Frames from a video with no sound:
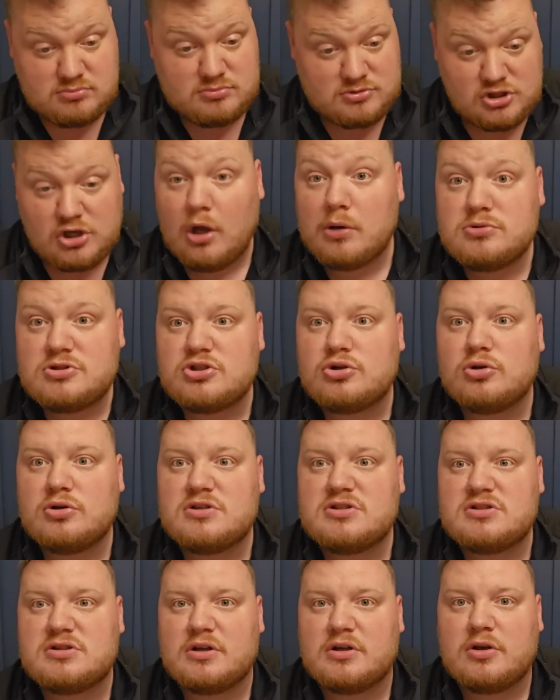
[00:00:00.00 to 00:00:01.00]
to go to
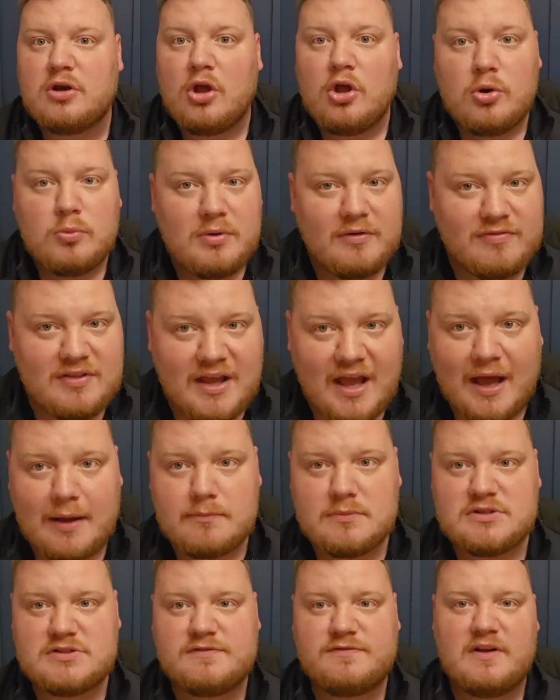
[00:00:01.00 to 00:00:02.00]
Goodison, with the
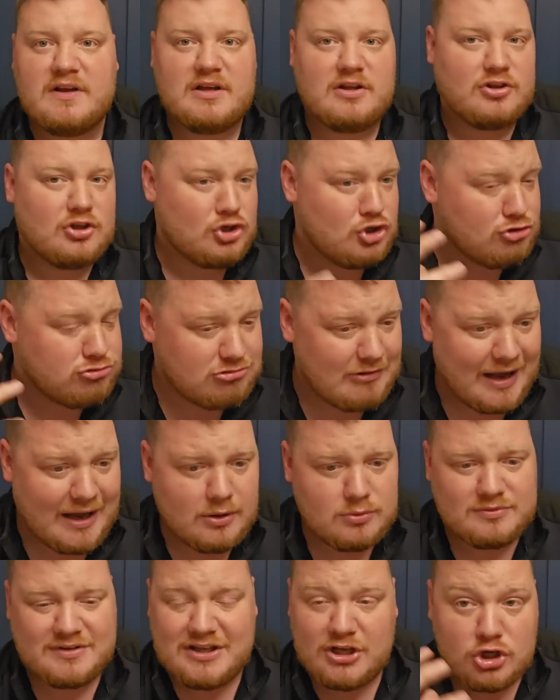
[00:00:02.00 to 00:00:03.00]
atmosphere, the
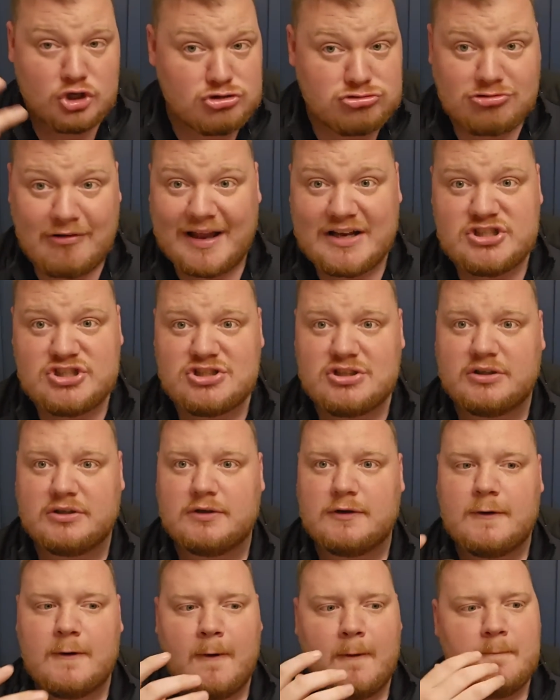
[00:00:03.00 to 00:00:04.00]
crowd, the aggression,
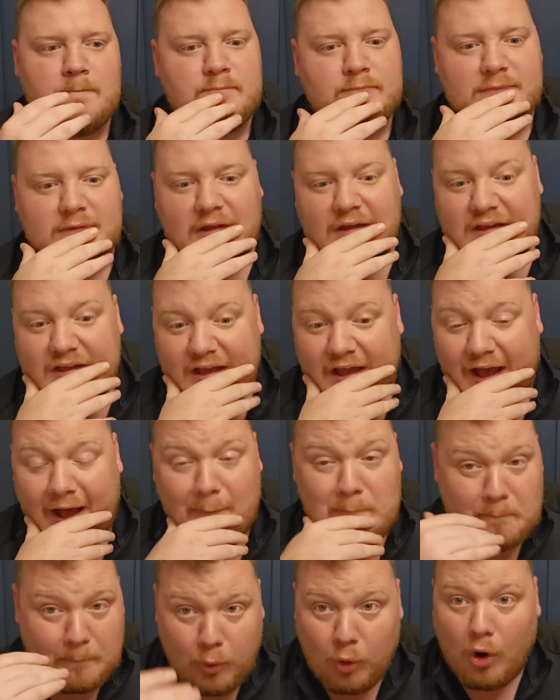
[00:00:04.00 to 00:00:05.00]

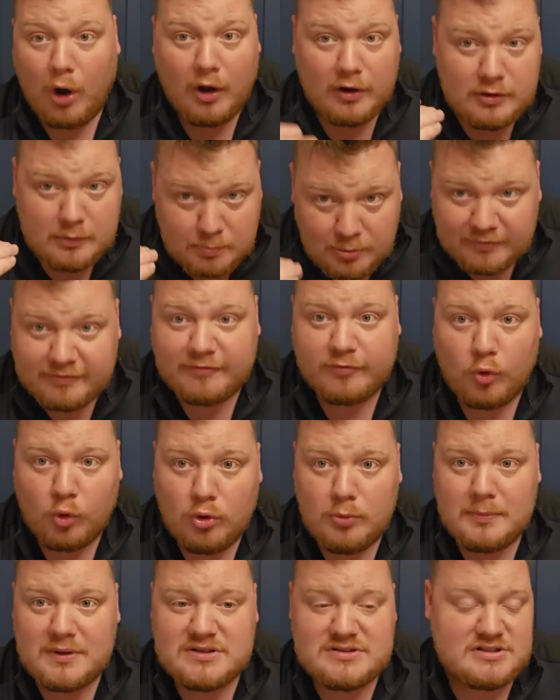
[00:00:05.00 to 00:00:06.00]
and put on a
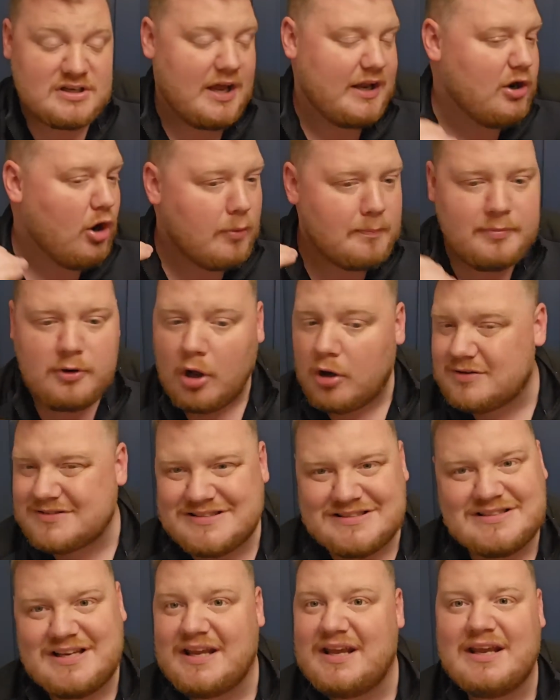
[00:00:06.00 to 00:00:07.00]
performance. And I'm not
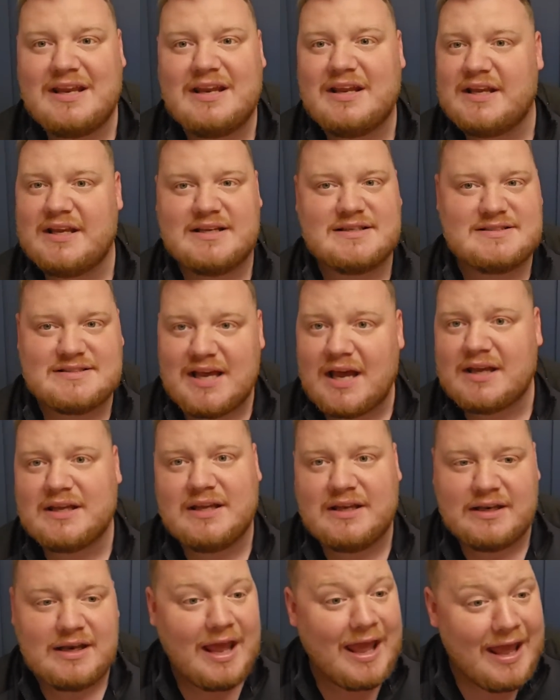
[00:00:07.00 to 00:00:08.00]
sitting here
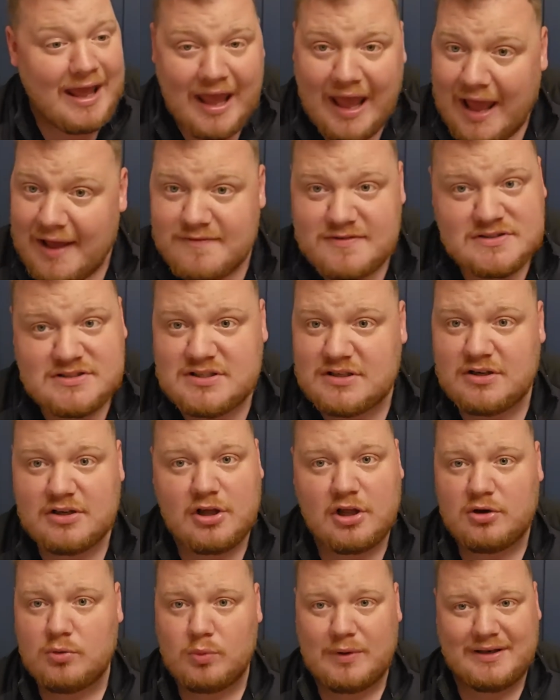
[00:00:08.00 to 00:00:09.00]
saying Everton are
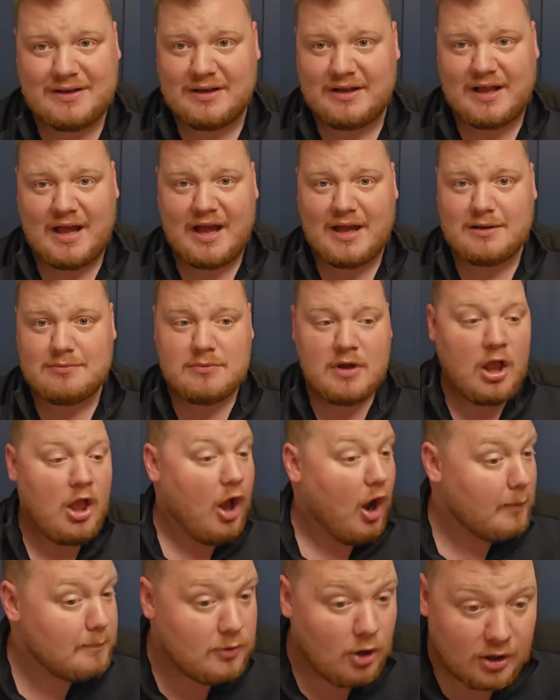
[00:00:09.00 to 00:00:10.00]
going to win the game.
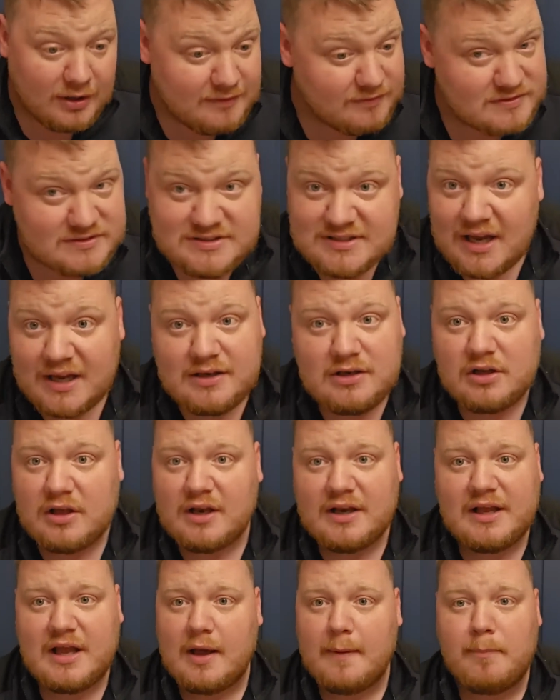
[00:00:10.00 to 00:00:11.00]
I'm not even saying they're
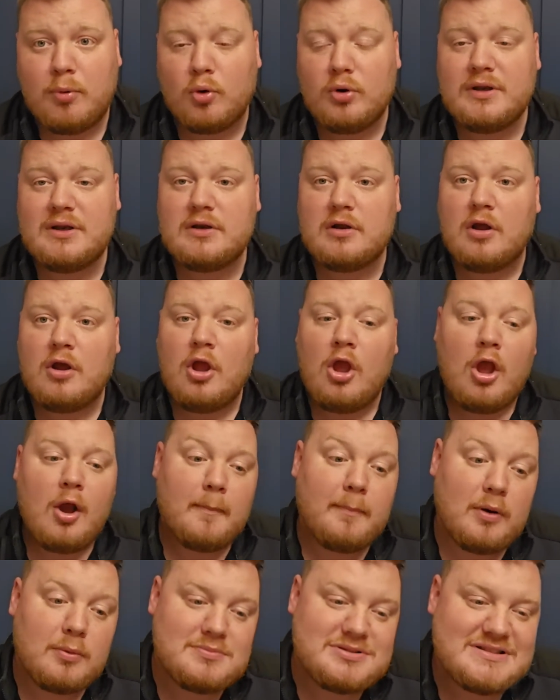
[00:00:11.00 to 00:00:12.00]
going to get a point,
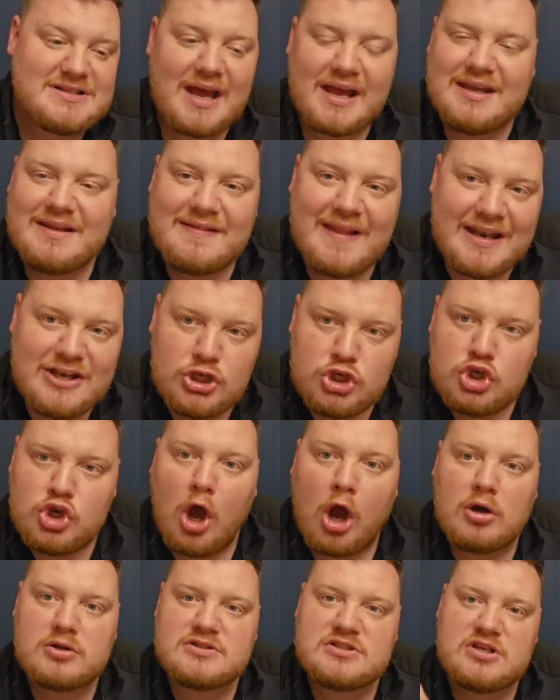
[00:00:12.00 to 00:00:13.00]
but I'm saying they're
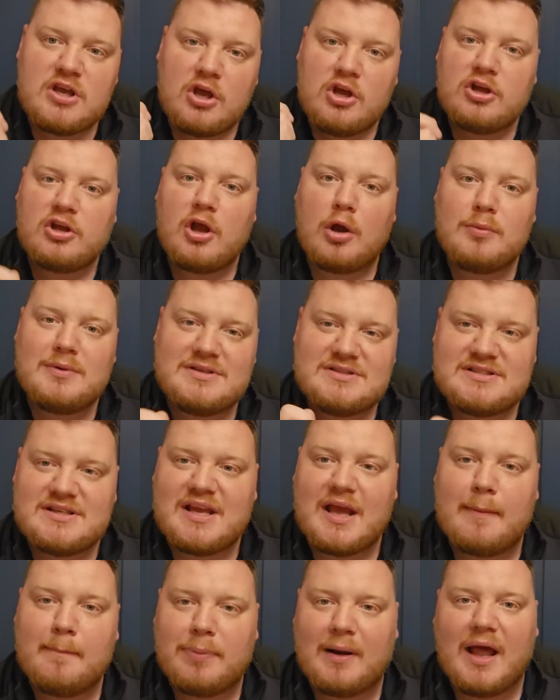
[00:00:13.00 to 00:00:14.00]
not going to
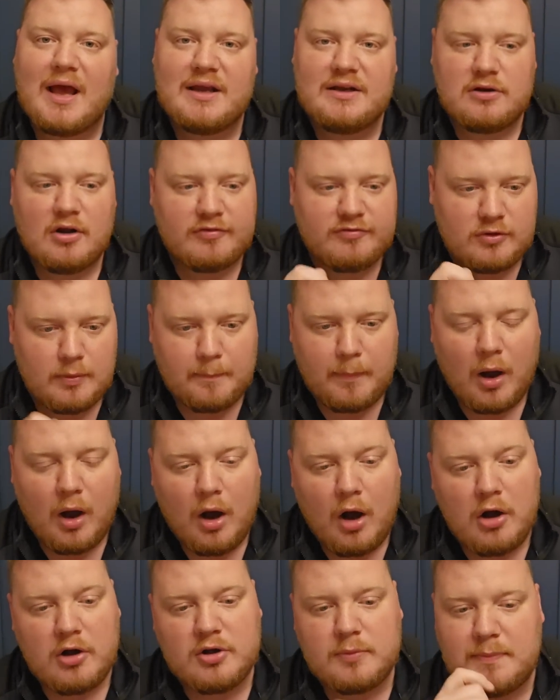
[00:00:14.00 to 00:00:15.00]
get played off the
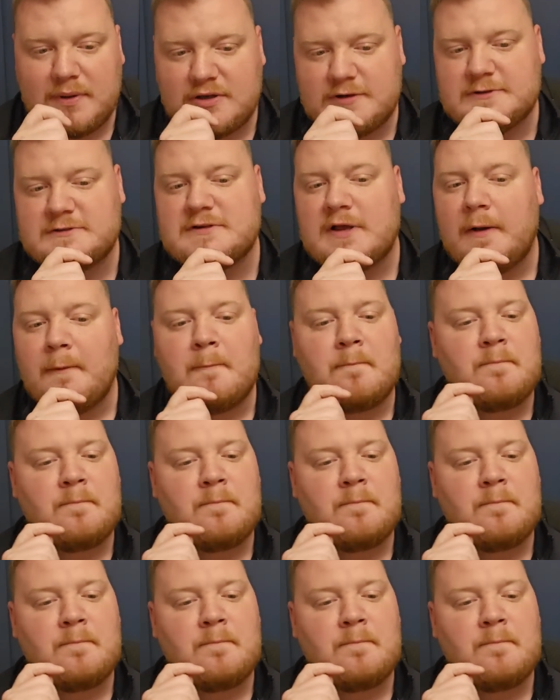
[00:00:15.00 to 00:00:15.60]
park, because